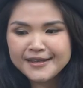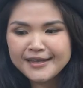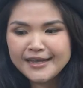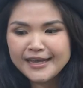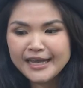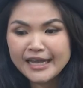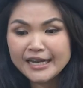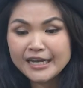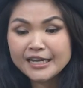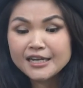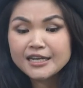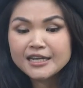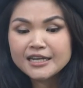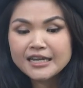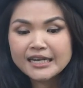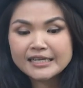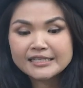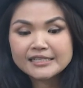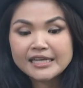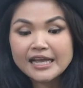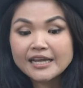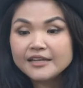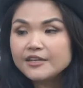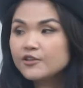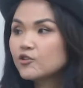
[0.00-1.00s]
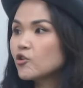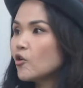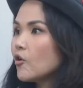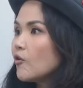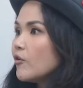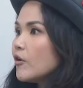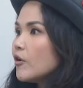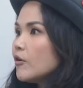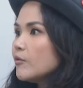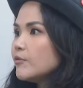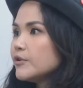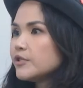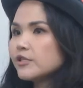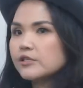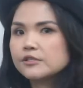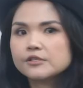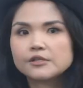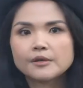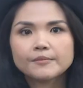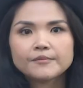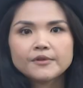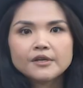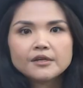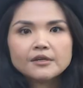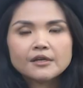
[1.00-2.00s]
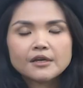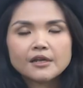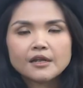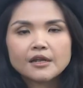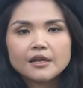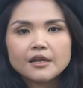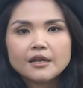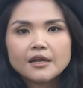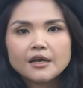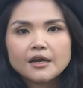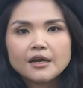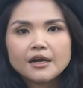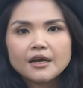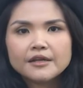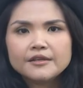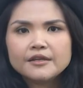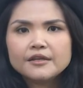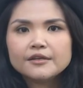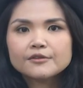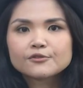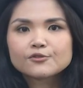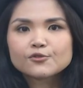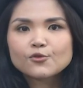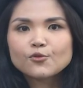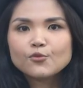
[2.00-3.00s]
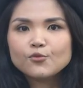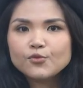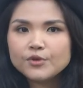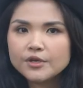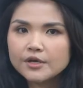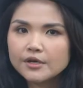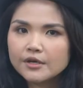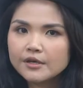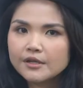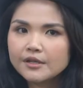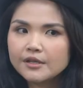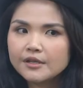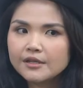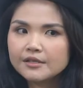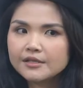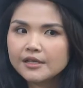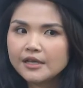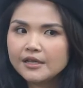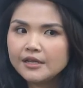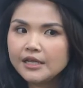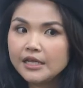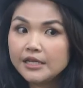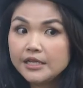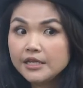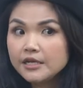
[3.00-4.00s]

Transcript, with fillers: And then there's editorial, which is something that I think it's so weird. It's like Lady